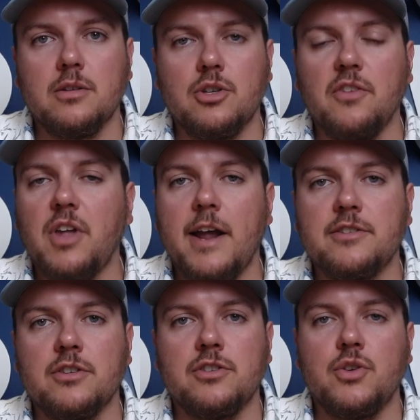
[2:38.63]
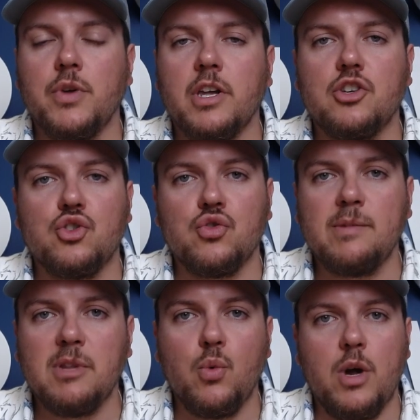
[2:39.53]
Surf casters are doing
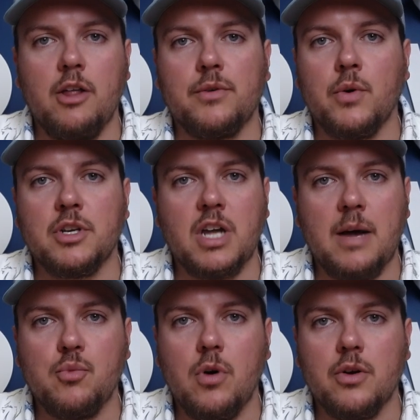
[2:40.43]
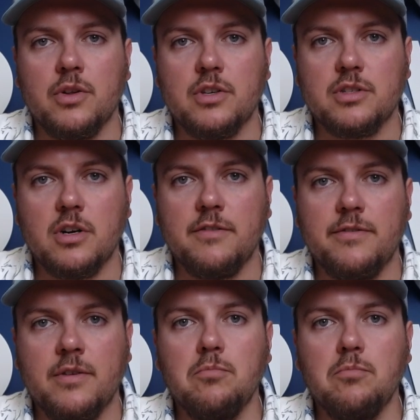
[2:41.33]
extremely well throwing topwater in the surf.